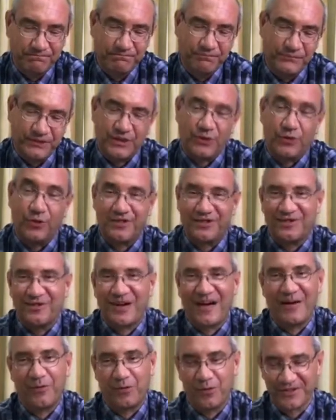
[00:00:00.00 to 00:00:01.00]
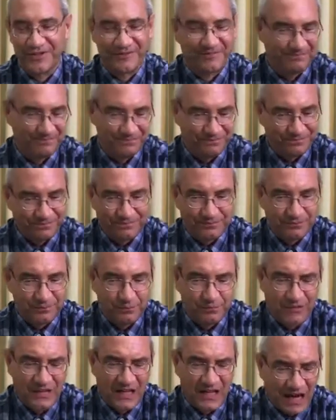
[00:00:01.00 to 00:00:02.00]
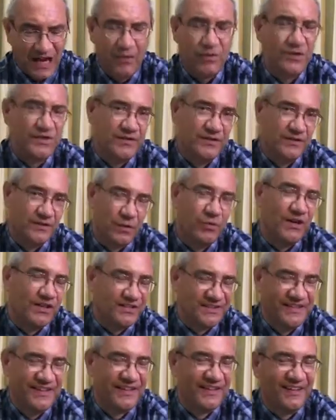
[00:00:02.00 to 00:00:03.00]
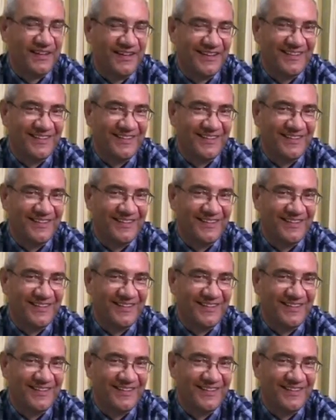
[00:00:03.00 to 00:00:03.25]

So so I was I was quite sick,